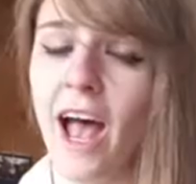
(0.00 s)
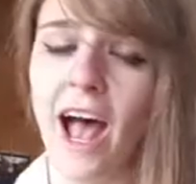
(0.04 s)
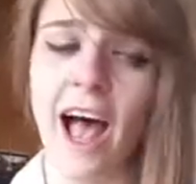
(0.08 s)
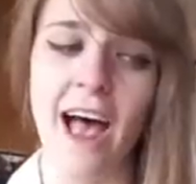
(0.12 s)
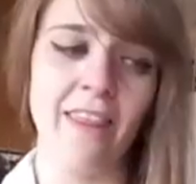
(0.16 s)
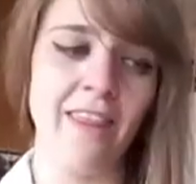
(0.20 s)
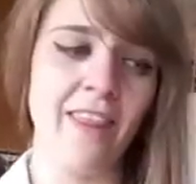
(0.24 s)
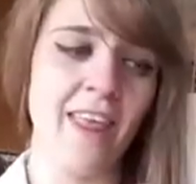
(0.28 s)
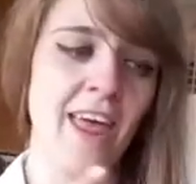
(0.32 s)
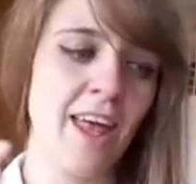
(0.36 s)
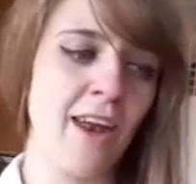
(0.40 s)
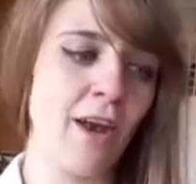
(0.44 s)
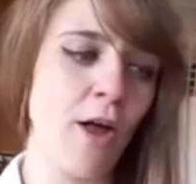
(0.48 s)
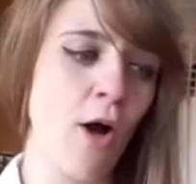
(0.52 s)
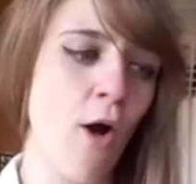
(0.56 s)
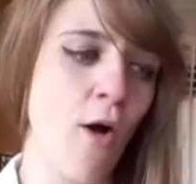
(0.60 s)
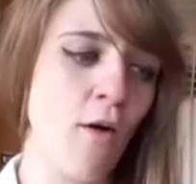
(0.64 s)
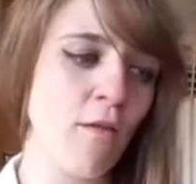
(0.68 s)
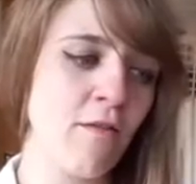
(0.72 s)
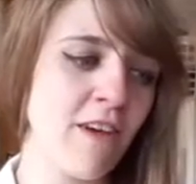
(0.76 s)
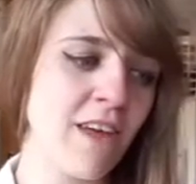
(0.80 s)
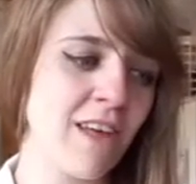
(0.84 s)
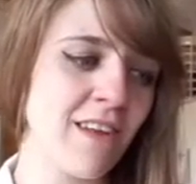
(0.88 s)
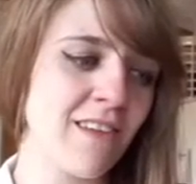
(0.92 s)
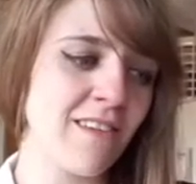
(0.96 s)
And then
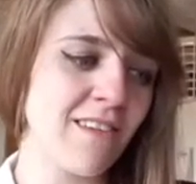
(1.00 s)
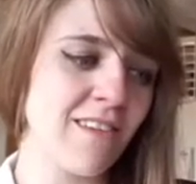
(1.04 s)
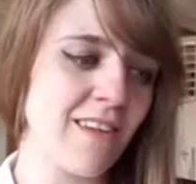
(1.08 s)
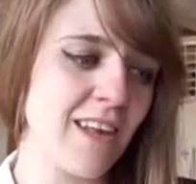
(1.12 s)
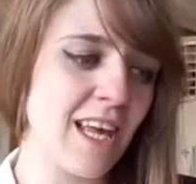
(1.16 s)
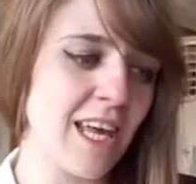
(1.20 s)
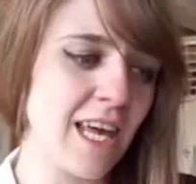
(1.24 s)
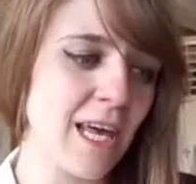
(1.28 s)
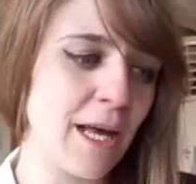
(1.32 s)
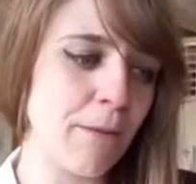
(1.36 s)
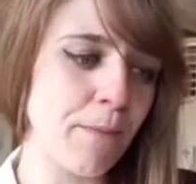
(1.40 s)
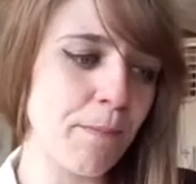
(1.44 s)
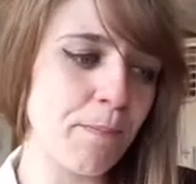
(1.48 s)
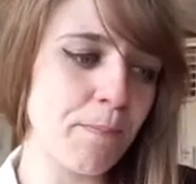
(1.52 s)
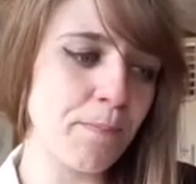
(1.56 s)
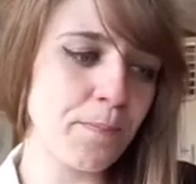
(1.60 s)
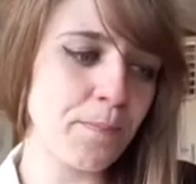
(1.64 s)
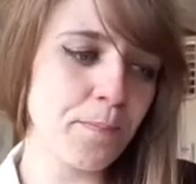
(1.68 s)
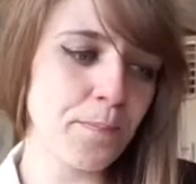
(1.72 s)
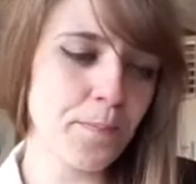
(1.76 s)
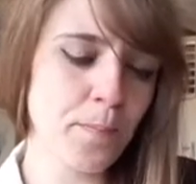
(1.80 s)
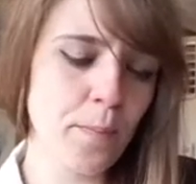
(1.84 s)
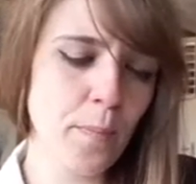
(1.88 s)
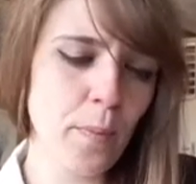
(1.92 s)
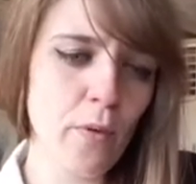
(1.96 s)
obviously
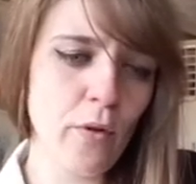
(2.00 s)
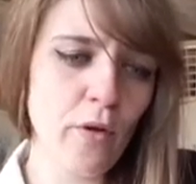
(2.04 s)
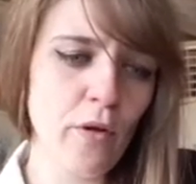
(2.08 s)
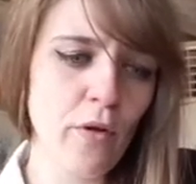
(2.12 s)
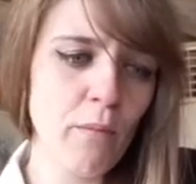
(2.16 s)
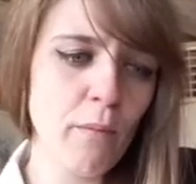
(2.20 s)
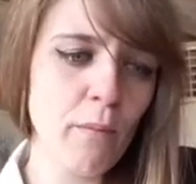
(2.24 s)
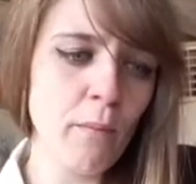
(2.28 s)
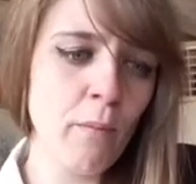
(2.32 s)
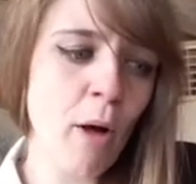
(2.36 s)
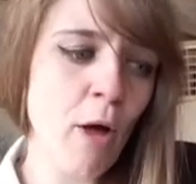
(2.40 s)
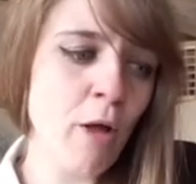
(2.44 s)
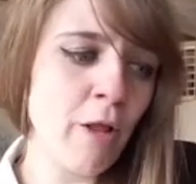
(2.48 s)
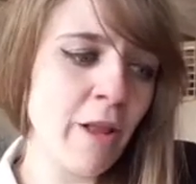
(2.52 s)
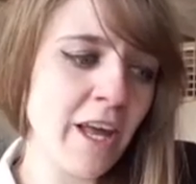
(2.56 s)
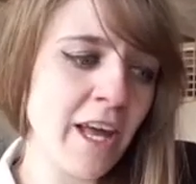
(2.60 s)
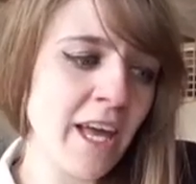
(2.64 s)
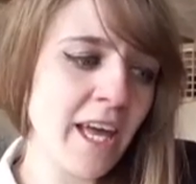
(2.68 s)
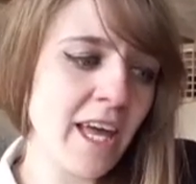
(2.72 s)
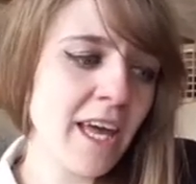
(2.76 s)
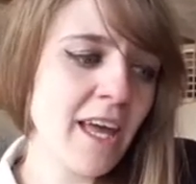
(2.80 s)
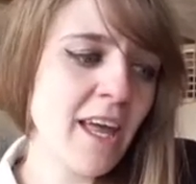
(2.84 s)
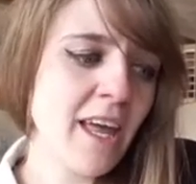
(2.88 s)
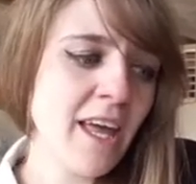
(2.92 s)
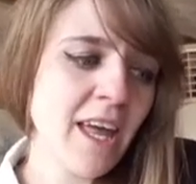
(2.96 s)

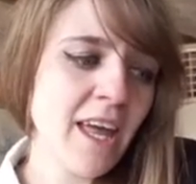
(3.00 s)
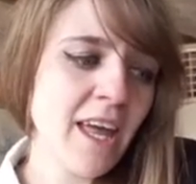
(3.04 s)
Molly